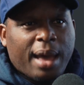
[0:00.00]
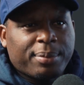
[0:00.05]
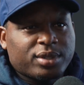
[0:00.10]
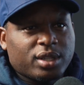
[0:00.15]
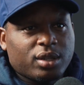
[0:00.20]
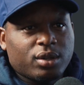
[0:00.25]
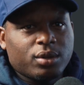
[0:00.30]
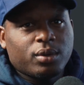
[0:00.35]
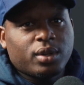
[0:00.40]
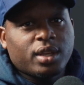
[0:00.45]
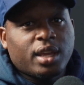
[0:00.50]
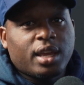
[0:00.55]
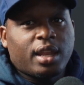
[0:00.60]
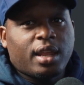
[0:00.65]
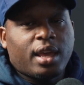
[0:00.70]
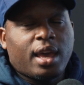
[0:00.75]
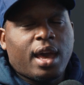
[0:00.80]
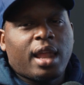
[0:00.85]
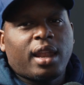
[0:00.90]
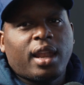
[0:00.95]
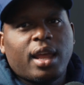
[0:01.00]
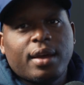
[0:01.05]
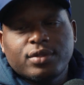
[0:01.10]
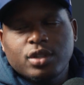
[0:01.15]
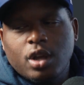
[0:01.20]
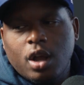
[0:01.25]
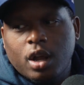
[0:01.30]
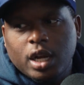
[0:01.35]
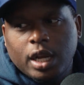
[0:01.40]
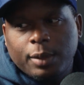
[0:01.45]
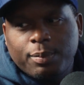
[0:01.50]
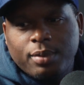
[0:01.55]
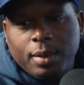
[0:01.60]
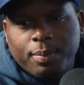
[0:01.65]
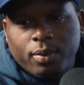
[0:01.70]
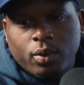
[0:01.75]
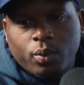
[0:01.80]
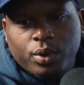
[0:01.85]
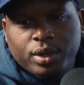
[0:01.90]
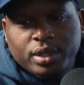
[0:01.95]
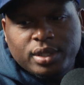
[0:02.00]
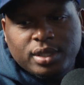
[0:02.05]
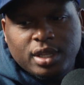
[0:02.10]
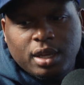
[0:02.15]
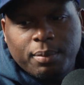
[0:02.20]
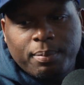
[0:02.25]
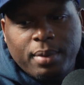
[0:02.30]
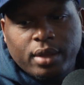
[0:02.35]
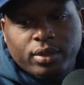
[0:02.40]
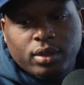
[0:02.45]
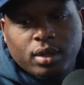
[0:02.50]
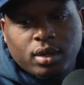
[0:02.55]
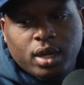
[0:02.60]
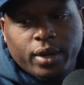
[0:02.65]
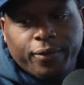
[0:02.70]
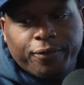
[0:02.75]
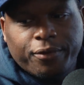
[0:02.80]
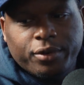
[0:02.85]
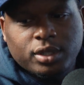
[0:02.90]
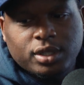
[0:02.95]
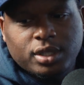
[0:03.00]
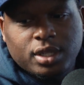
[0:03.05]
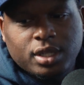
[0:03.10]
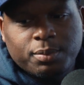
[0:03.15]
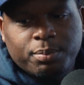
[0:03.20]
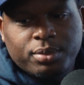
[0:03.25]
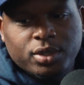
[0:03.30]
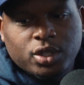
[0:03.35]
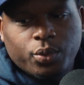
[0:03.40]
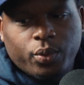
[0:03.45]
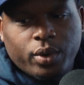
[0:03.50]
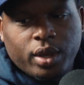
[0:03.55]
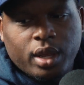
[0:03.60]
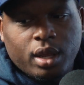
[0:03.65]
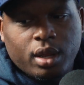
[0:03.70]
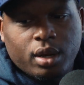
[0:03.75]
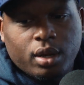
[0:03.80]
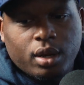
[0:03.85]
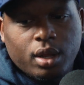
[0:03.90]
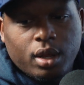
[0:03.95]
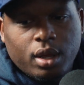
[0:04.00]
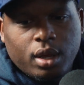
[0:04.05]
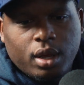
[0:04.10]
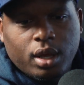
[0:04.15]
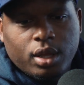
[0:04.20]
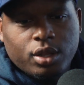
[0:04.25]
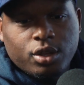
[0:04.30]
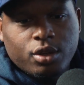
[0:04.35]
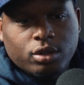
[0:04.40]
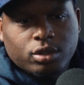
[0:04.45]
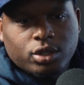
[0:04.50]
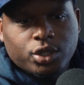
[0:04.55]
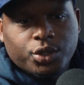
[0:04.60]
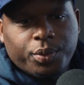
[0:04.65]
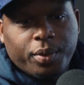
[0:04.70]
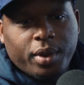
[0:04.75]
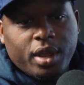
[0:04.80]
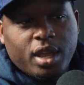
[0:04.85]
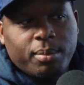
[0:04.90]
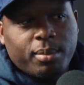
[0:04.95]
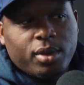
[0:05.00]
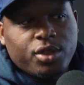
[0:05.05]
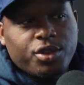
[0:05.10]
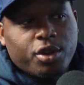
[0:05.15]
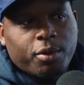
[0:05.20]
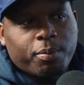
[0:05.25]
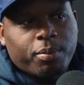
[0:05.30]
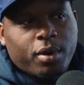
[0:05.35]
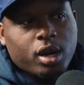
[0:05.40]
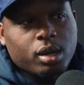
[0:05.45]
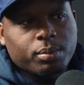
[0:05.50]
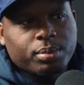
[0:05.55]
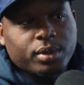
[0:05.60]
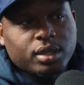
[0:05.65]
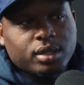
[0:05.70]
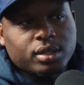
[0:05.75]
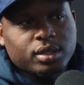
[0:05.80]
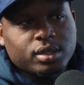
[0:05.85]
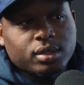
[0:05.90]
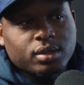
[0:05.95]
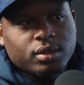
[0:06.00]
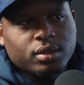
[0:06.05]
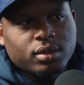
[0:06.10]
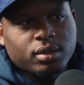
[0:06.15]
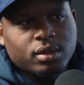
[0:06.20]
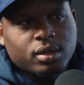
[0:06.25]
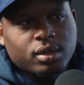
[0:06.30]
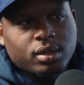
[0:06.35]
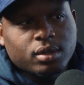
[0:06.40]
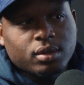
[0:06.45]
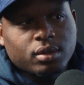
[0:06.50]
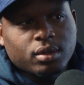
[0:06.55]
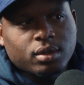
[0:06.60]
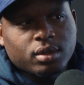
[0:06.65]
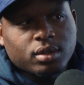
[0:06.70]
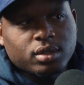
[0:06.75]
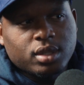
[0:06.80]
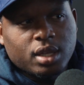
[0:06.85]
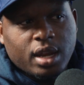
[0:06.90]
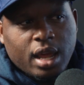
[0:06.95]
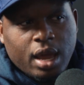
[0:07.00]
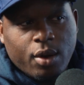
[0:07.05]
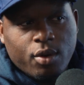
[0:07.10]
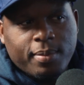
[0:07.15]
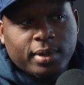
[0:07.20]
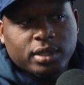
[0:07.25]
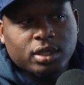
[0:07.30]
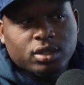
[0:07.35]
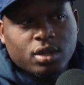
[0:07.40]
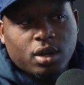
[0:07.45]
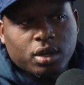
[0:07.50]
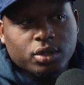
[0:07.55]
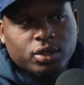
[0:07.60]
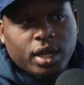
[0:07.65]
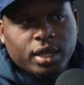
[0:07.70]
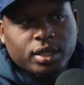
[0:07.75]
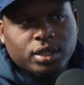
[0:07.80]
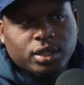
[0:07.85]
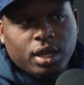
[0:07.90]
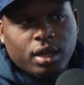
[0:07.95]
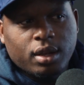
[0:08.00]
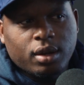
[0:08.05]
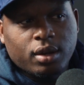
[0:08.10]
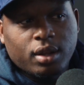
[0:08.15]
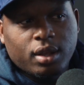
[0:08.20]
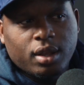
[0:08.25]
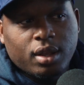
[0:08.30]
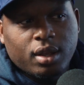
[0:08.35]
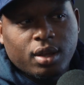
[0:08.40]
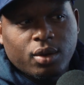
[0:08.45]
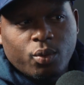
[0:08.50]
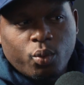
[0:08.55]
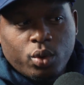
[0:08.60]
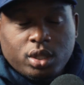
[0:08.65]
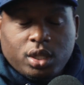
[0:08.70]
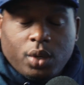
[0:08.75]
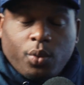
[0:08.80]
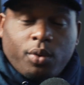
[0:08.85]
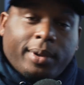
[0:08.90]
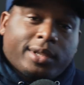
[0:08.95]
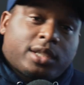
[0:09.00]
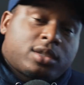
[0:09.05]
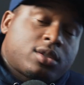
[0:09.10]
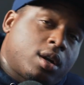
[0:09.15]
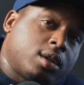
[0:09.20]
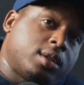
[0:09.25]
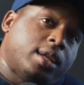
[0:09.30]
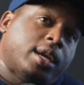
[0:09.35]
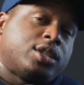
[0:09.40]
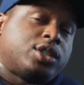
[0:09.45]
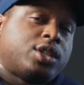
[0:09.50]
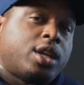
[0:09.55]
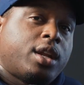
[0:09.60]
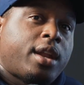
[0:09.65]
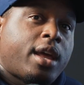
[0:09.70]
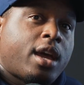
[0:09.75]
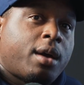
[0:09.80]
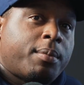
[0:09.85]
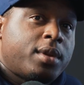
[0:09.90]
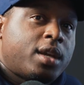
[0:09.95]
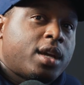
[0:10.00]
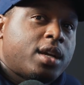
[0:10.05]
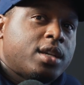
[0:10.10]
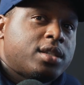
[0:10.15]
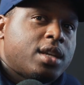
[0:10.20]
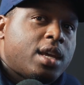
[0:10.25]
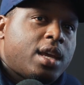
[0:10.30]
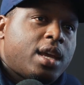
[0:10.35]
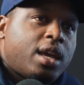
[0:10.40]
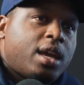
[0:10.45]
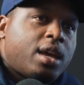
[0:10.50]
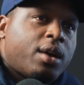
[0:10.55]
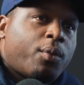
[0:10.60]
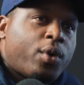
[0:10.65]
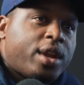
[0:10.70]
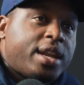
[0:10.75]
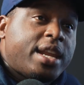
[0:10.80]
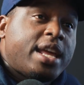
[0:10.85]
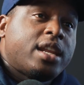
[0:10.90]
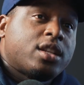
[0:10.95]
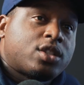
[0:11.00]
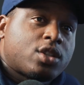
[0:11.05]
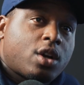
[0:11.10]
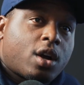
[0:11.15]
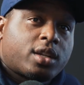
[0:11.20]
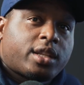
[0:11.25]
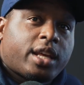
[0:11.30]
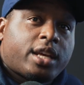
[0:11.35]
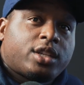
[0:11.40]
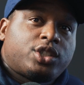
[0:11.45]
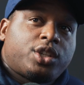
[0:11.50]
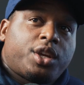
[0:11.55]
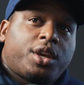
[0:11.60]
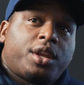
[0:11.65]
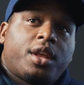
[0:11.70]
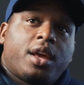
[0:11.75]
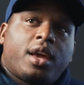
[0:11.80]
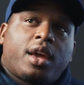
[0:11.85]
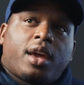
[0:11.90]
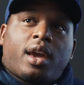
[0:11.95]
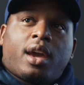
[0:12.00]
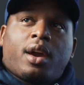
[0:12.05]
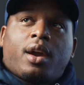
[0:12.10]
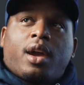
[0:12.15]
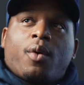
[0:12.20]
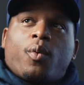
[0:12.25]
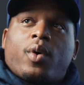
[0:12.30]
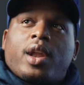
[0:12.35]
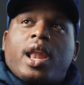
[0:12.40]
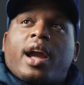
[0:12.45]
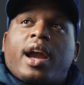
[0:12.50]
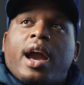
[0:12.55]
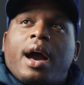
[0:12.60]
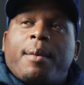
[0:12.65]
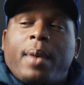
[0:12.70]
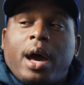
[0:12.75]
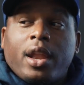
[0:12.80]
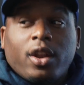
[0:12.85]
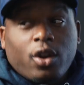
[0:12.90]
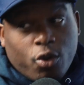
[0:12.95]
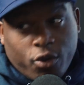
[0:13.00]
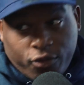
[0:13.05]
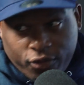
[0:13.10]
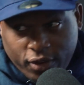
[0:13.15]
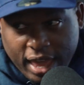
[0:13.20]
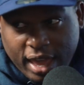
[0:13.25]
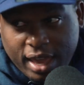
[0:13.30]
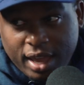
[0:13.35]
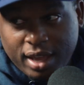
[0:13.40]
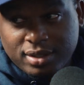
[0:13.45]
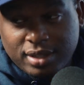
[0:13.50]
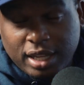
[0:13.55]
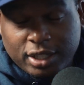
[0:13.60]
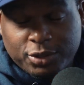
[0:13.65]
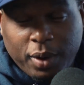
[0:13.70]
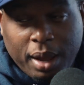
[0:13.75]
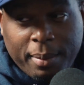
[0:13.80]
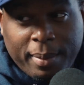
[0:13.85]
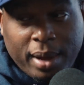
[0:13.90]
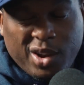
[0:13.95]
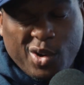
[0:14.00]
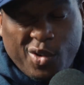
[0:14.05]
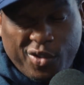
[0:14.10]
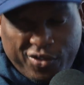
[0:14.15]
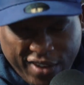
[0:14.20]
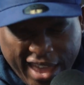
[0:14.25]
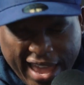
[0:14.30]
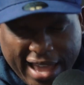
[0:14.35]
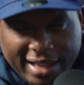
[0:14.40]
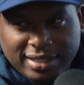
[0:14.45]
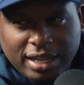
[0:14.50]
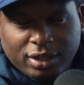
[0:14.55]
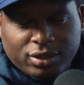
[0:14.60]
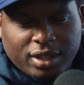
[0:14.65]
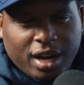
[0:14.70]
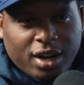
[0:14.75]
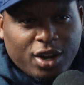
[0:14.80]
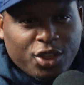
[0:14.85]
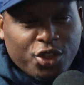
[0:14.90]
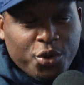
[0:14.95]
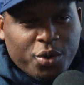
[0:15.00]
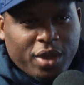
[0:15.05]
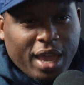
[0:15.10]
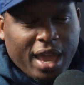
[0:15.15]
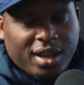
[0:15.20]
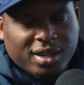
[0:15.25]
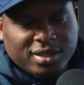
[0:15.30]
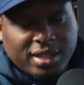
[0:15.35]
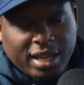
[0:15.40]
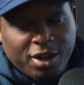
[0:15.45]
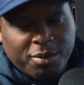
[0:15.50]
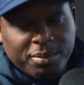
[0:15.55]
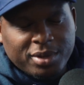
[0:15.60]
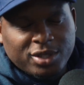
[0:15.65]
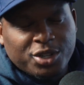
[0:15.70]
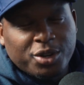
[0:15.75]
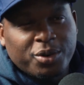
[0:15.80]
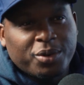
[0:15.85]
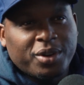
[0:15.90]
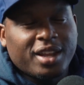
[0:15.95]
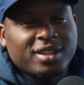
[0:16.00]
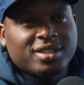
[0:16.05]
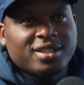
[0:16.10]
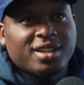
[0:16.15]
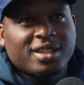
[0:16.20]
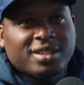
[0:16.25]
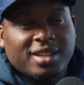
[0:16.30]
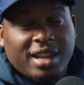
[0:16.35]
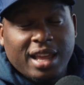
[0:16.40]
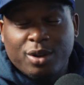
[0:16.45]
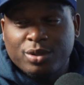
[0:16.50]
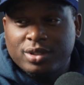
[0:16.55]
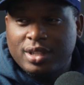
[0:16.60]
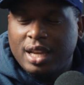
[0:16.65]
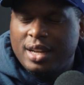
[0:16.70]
Absolutely. And I love talking to people, Woodzy, about the differences between your dream and your purpose. See, now we're about to talk that shit. Woodzy, we're about to talk that shit now, because we need to talk that shit. And when I got my new fans, that's right, my new fans out there in the UK, because they're going to be tuned into this and they're going